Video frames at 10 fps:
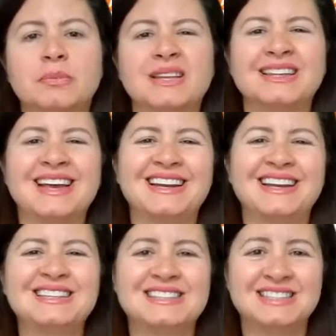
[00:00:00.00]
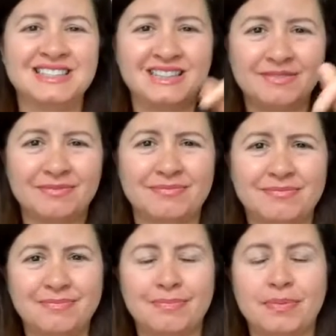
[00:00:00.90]
but that is the
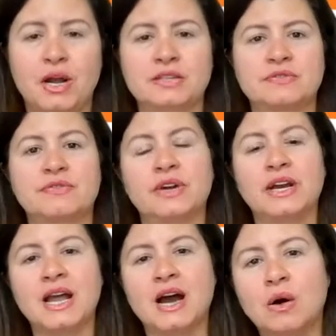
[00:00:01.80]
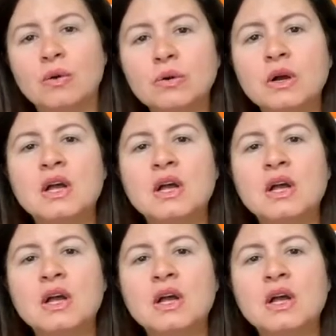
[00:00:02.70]
price for now.